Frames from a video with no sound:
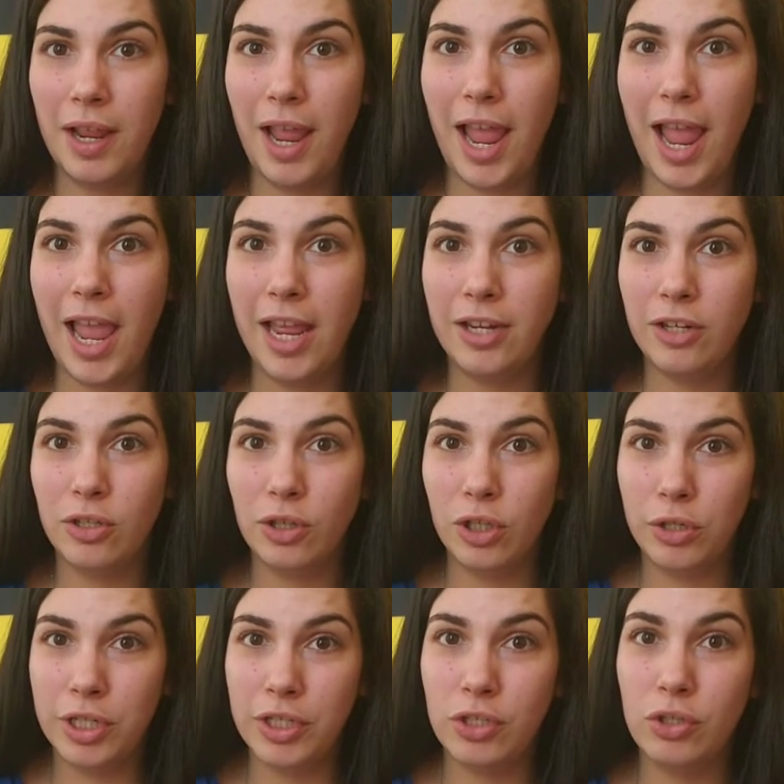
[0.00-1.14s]
and
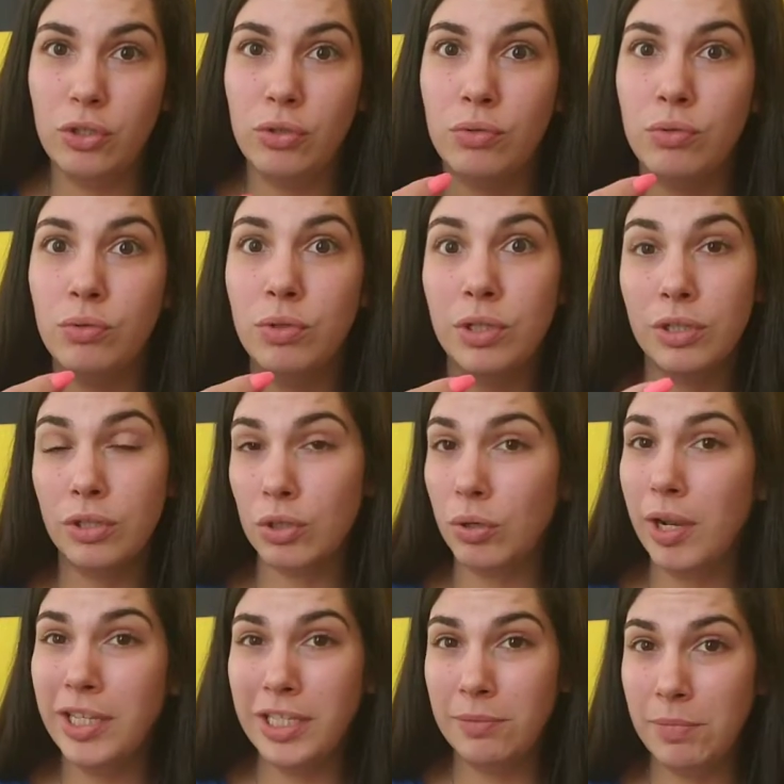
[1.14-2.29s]
learning to
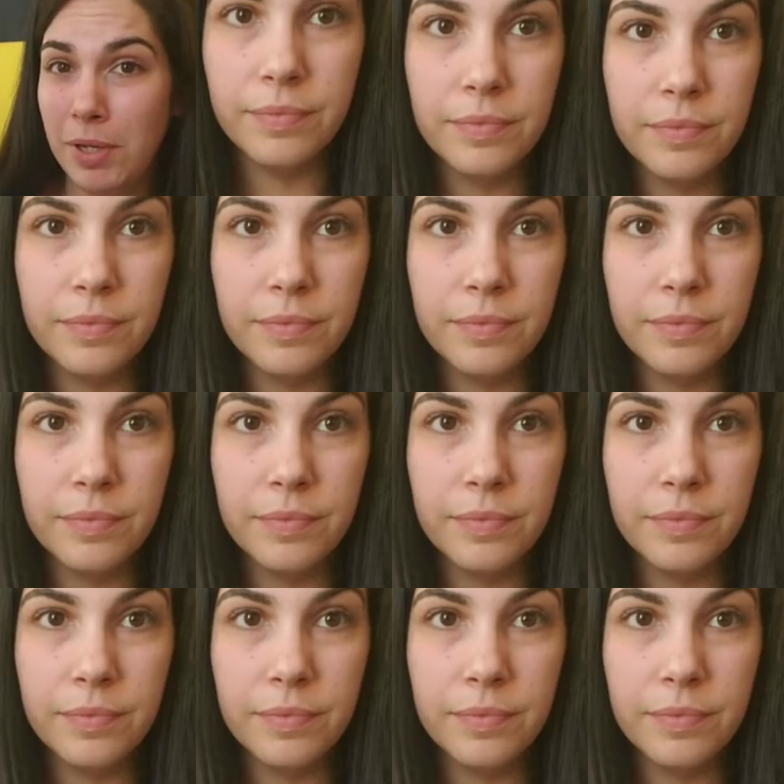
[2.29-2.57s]
trust myself.